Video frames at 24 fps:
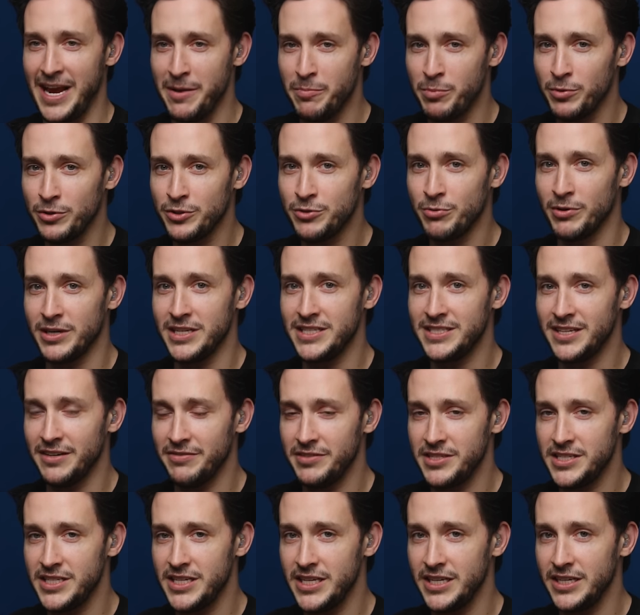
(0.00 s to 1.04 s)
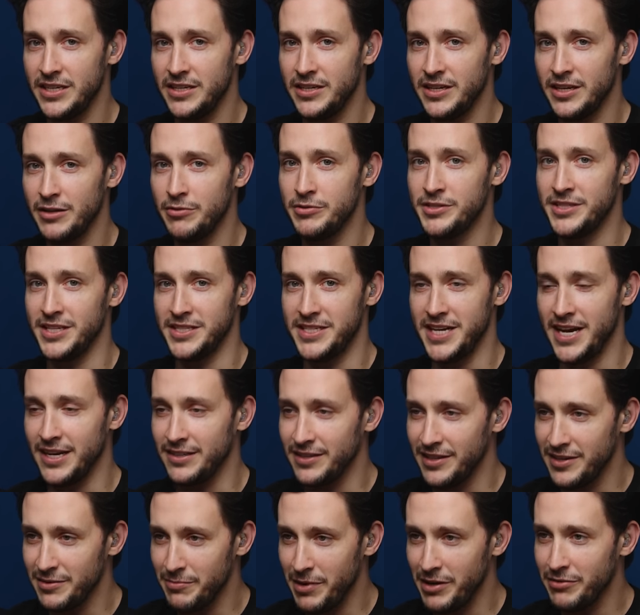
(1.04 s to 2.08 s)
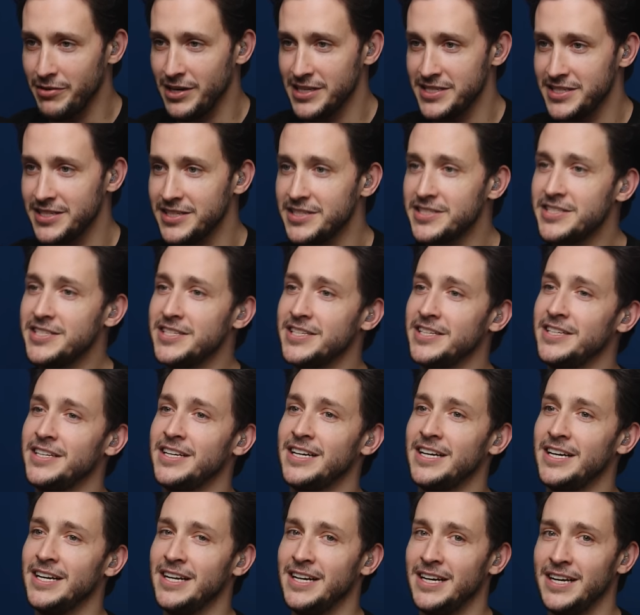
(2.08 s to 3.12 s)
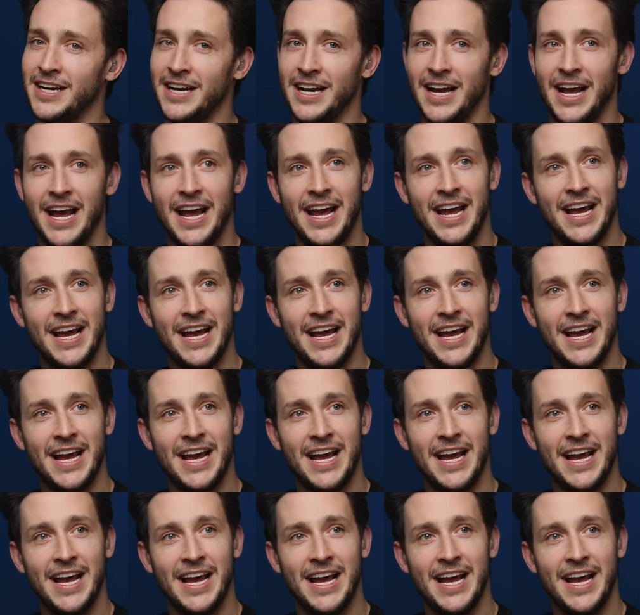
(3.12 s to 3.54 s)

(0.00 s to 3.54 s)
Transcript: April 2017, it was the tail end of my residency. Wow.